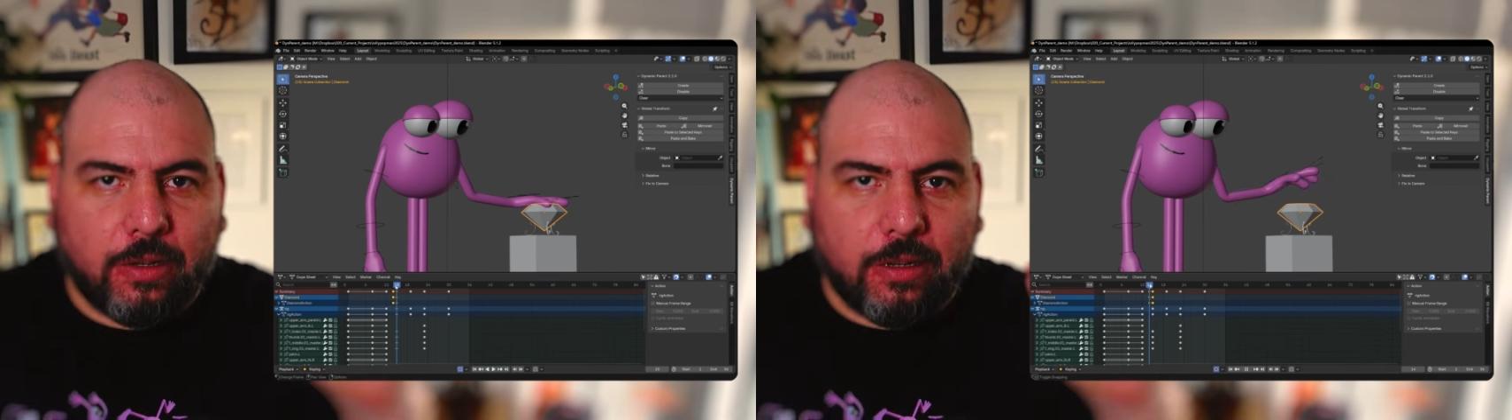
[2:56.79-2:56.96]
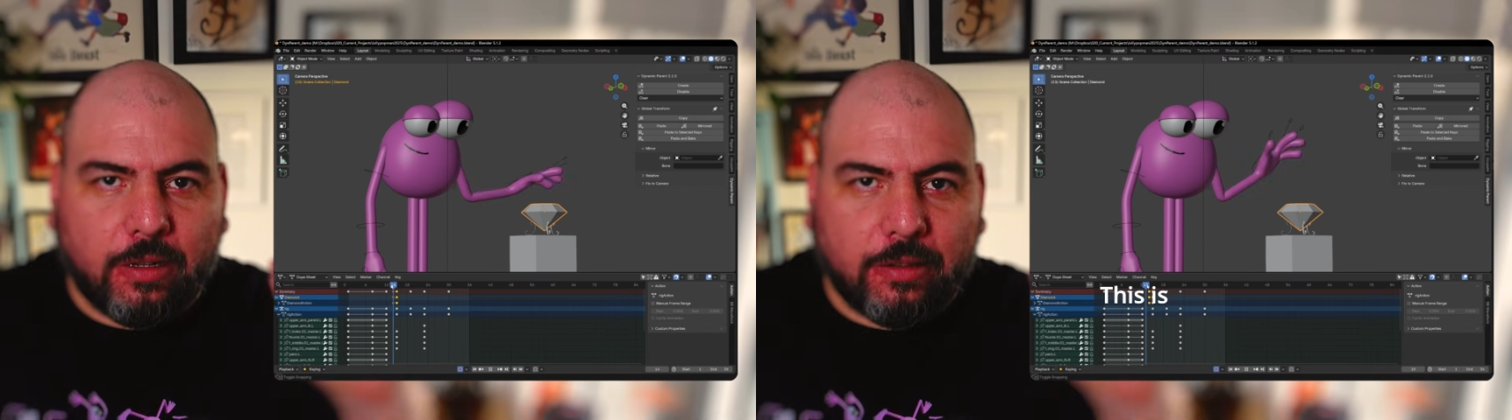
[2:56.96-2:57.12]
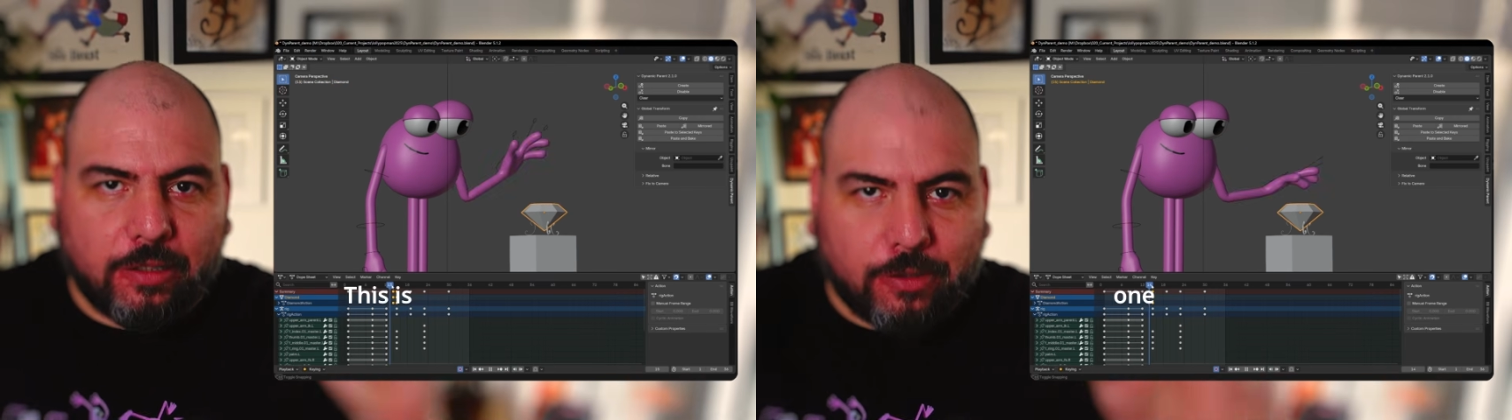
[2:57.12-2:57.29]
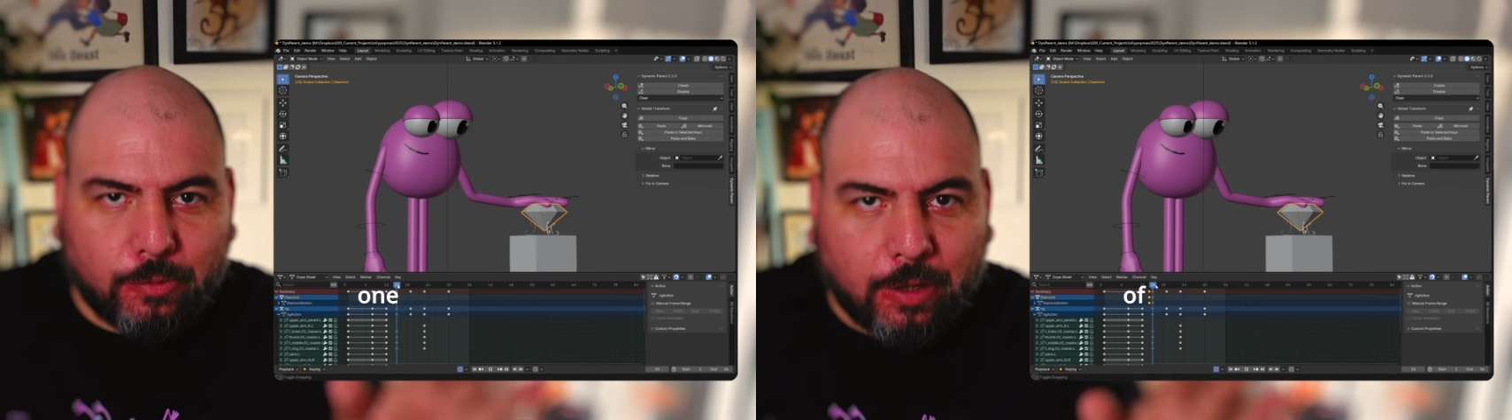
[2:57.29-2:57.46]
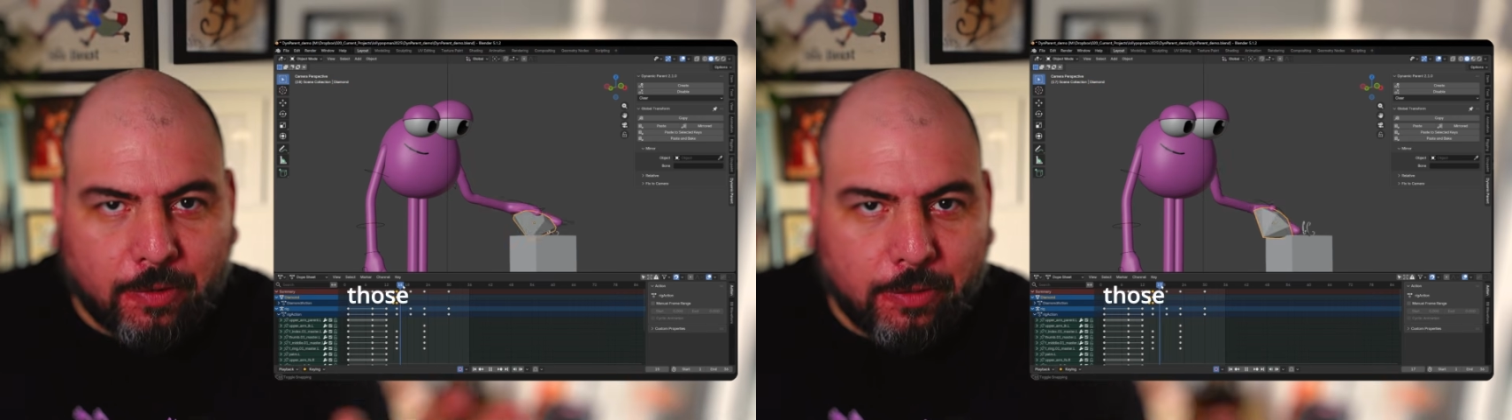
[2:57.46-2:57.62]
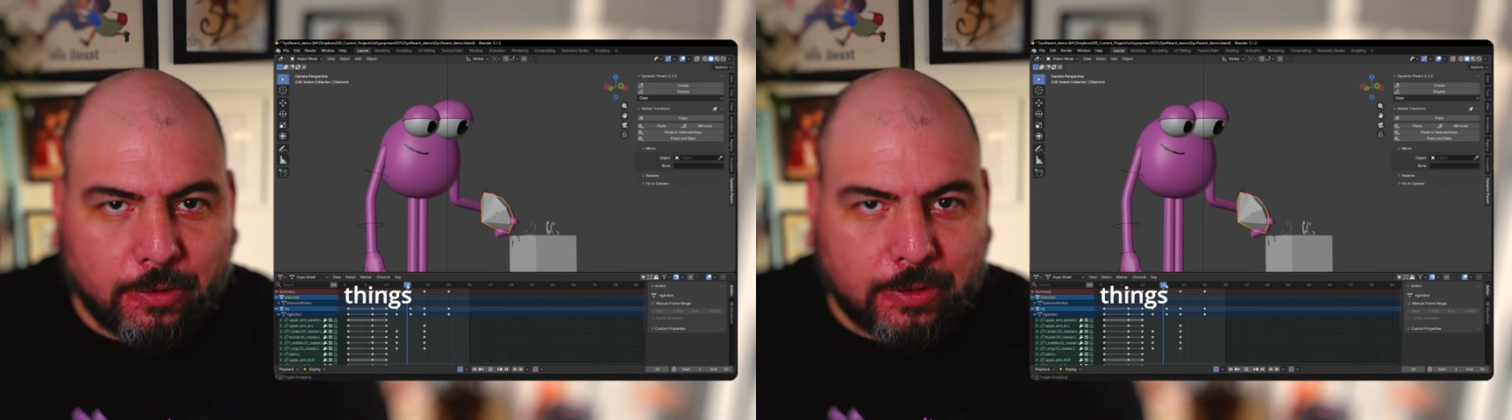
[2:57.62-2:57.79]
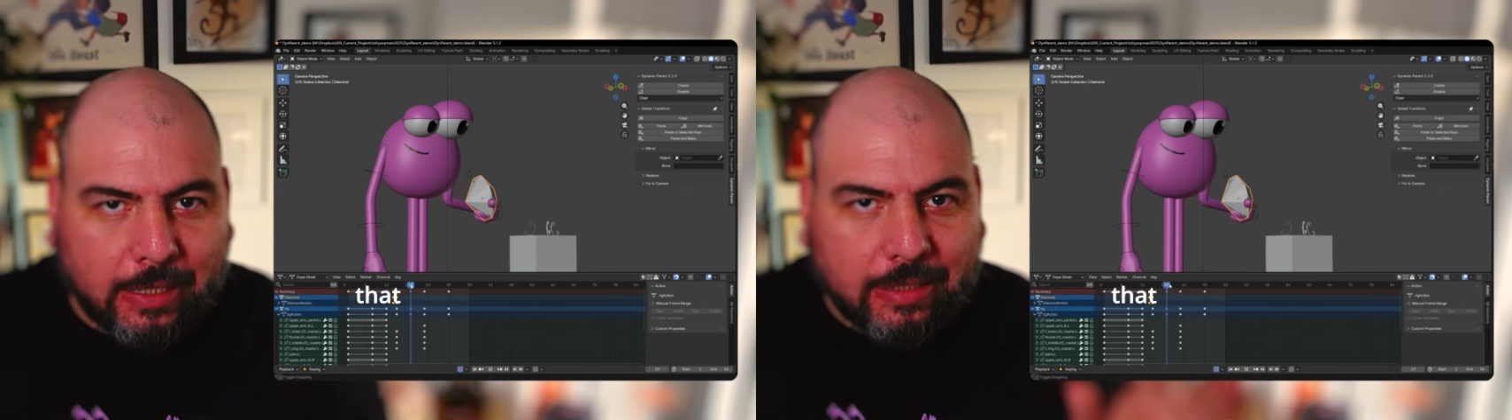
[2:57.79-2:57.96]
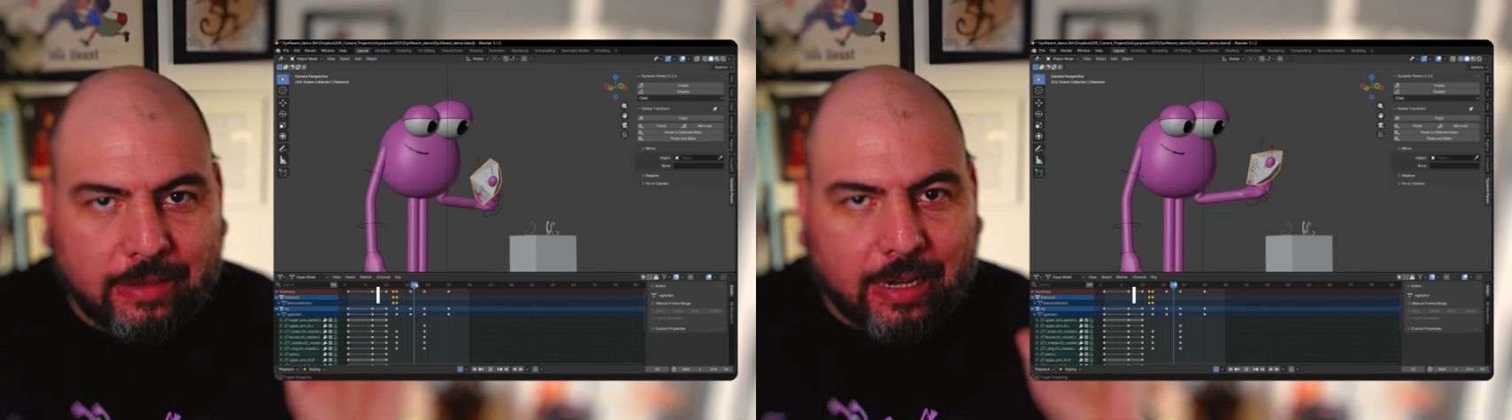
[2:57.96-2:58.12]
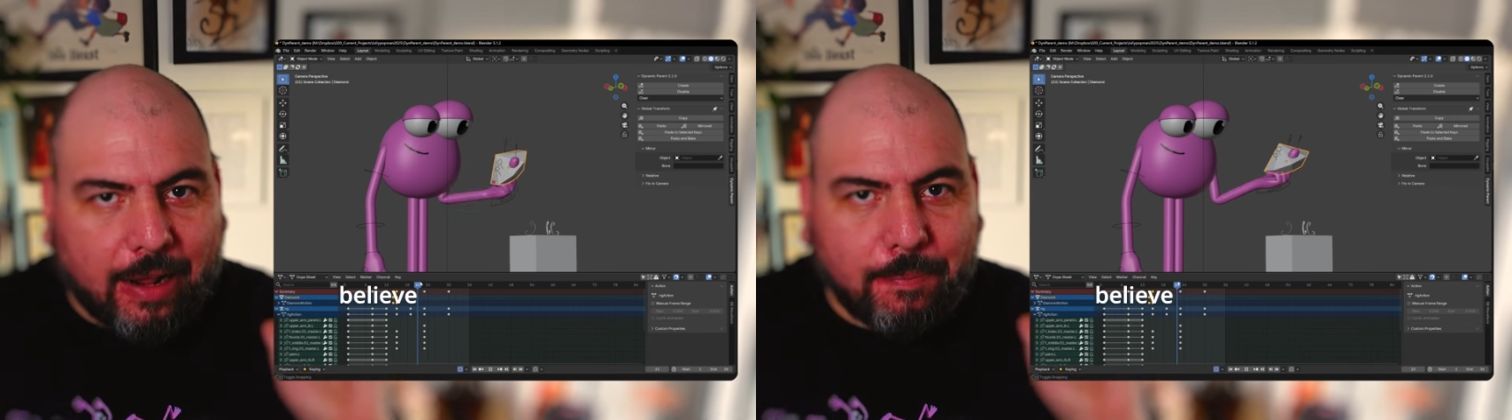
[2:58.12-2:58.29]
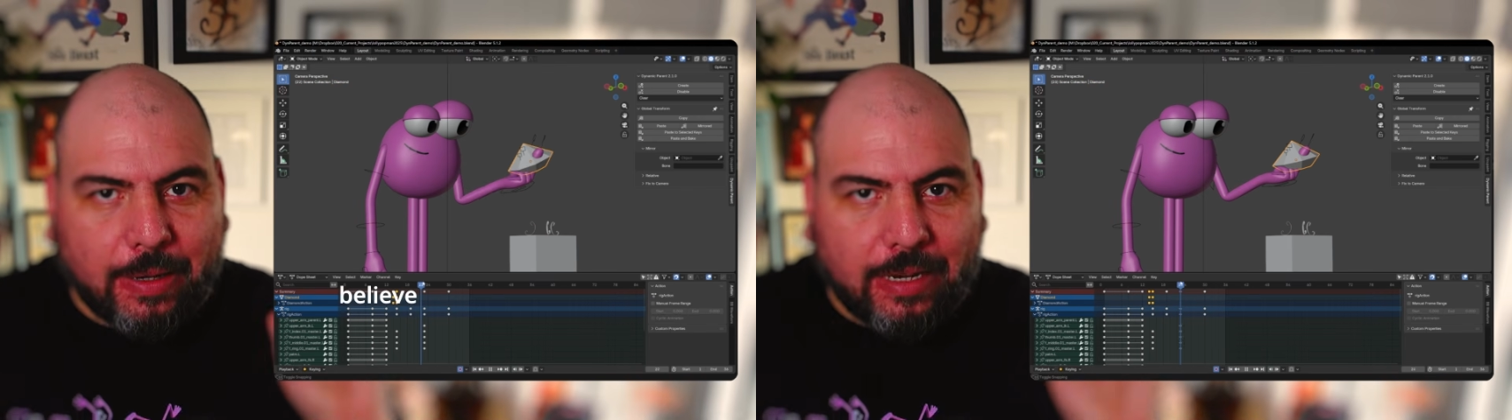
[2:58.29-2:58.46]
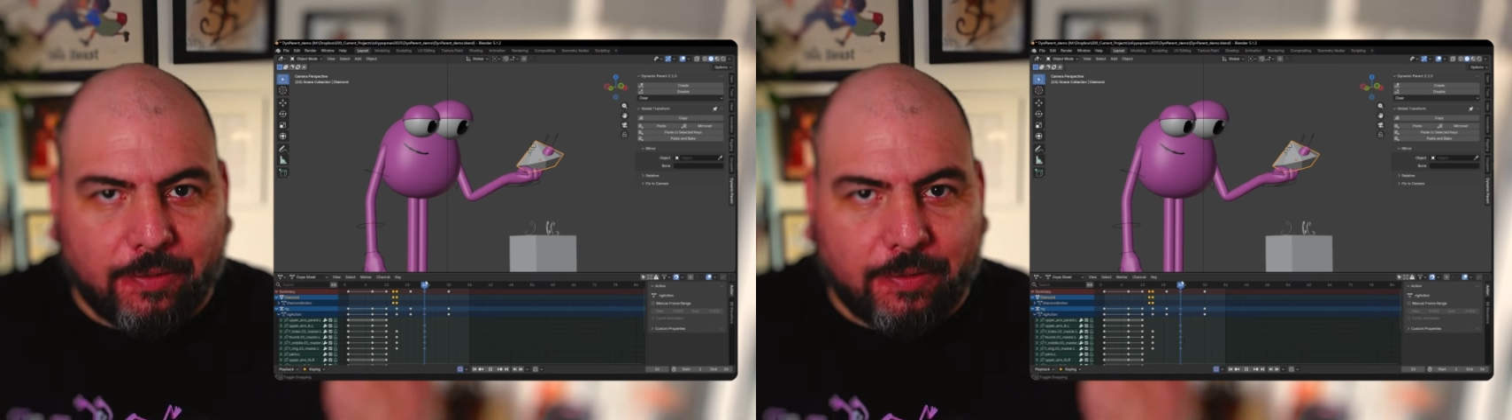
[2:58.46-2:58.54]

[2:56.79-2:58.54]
This is one of those things that I believe